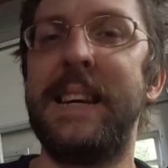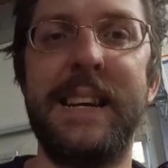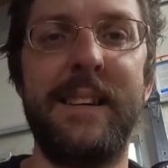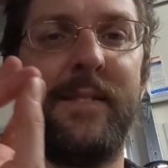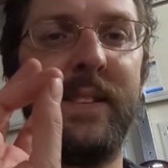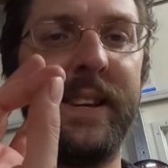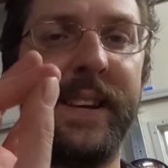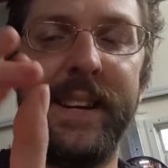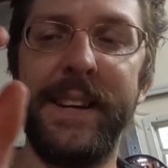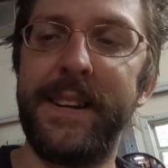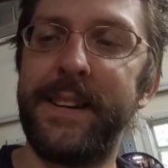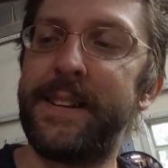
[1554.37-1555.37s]
I got one
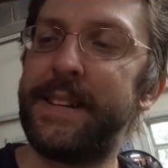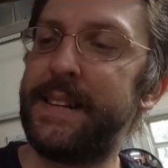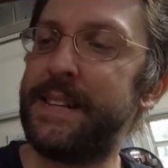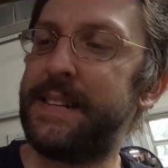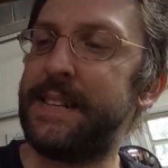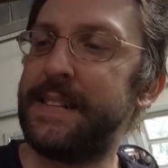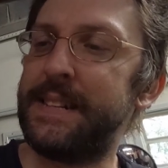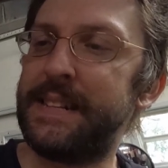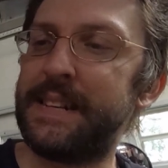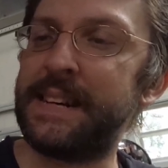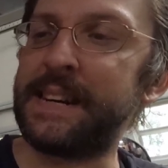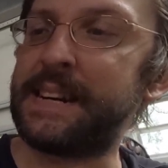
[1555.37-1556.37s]
here.
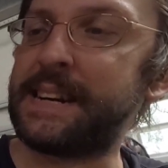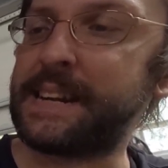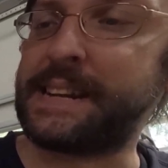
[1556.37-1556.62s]
I got